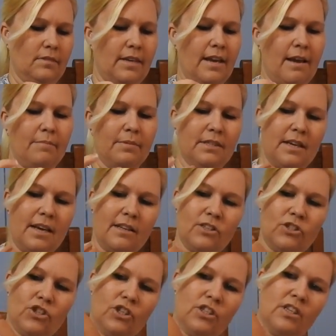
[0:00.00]
Yeah, see,
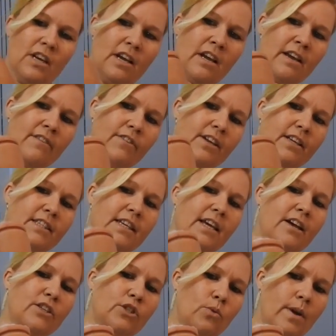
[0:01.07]
it's just, if you can see
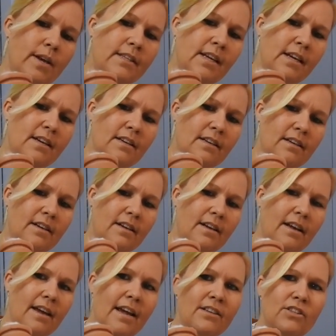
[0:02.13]
I squeeze it,
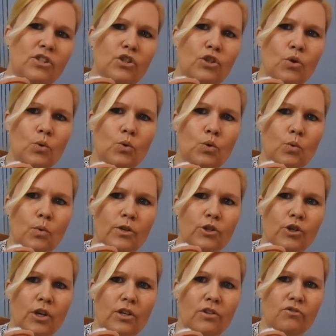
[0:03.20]
it's too
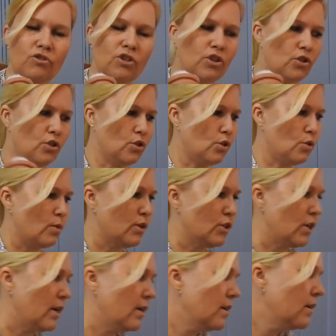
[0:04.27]
squishy, just too
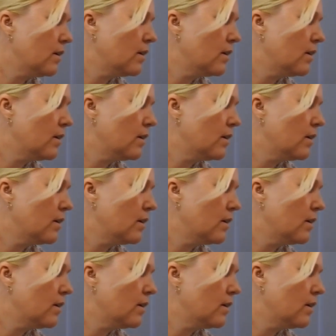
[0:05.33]
squishy.